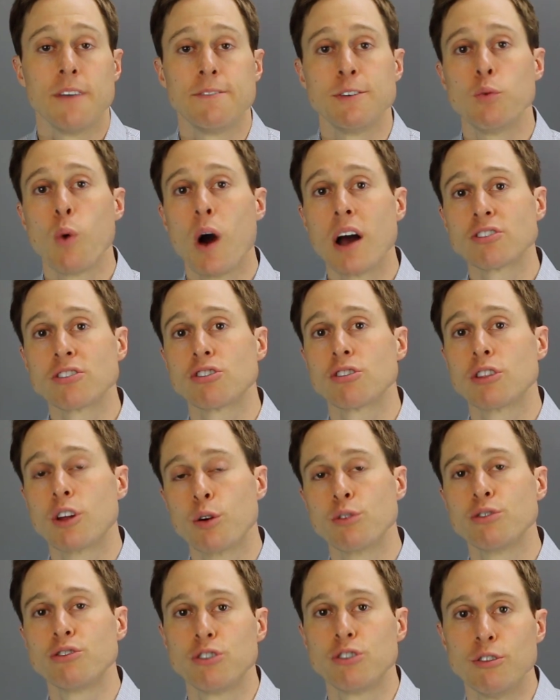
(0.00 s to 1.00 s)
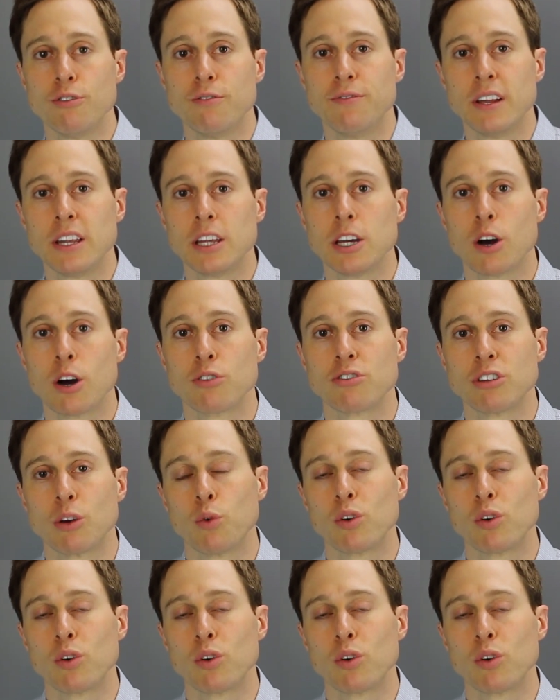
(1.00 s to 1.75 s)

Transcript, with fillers: If you watch those two videos,